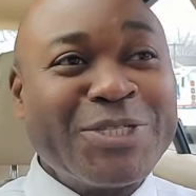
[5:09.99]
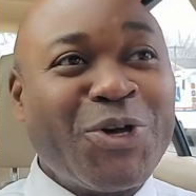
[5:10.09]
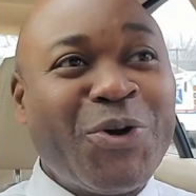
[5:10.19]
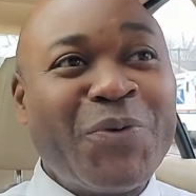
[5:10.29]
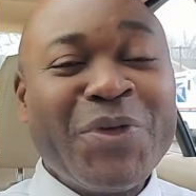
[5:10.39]

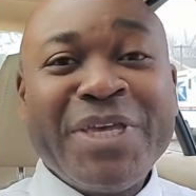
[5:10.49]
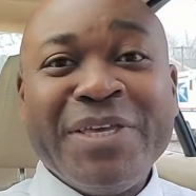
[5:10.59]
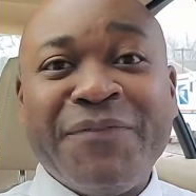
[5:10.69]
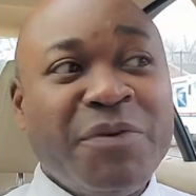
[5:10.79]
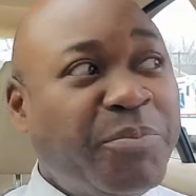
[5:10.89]
So
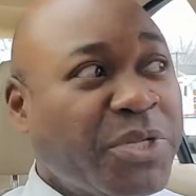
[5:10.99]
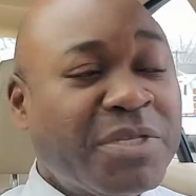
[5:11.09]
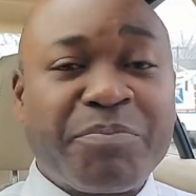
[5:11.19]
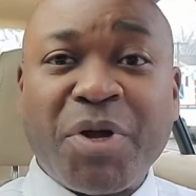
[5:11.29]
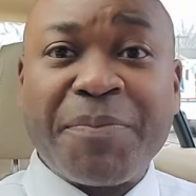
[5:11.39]
if you bought
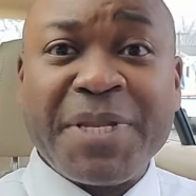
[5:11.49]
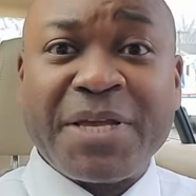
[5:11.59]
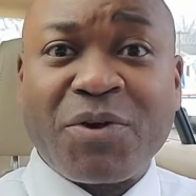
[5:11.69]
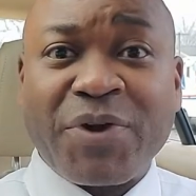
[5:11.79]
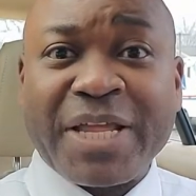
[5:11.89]
it properly,
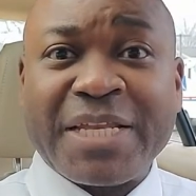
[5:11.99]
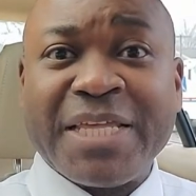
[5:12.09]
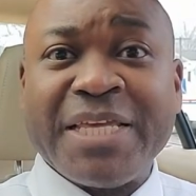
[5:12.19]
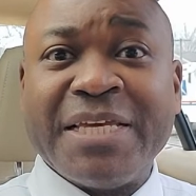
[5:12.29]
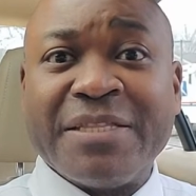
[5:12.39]

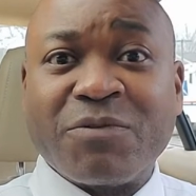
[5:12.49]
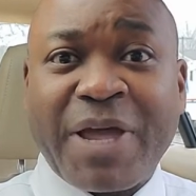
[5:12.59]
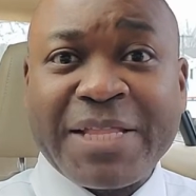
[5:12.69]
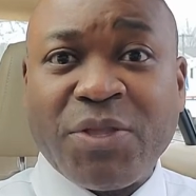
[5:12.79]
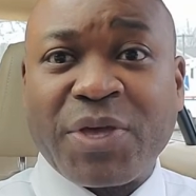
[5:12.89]
correctly, in the
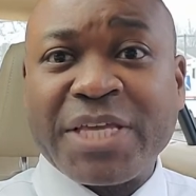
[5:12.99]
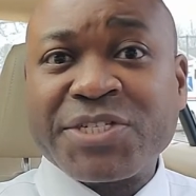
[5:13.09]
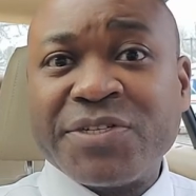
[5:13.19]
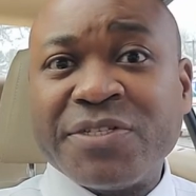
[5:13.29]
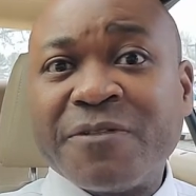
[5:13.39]
right
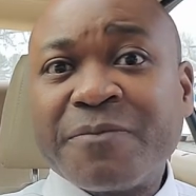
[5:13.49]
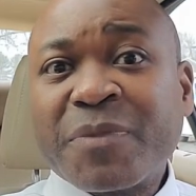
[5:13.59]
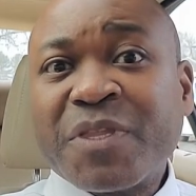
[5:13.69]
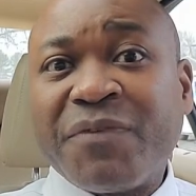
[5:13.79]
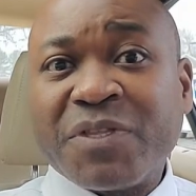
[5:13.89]
location,
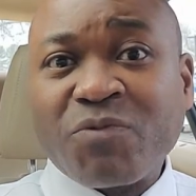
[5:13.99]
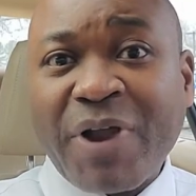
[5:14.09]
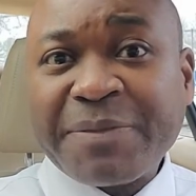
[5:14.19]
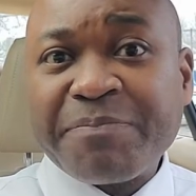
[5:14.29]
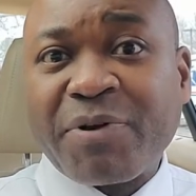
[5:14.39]
for the
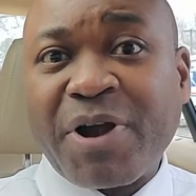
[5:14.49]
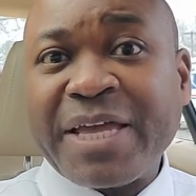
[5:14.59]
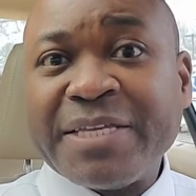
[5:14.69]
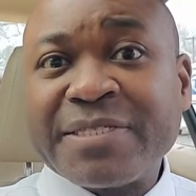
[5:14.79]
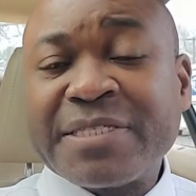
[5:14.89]
right
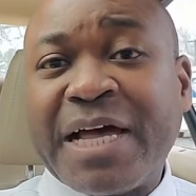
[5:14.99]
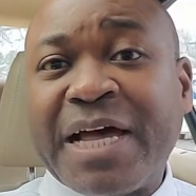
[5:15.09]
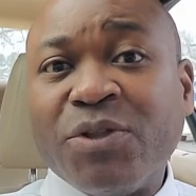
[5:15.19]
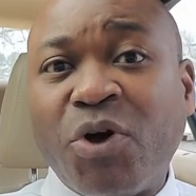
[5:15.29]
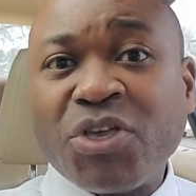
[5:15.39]
price,
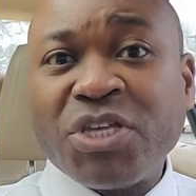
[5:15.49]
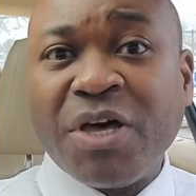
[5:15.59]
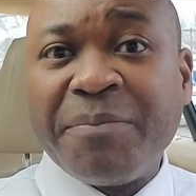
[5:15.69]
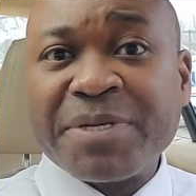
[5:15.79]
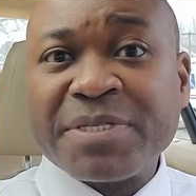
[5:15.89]
and all your
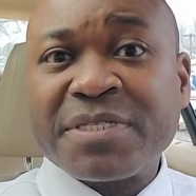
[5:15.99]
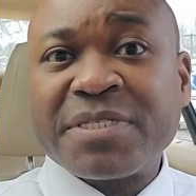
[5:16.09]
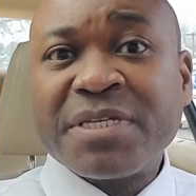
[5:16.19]
numbers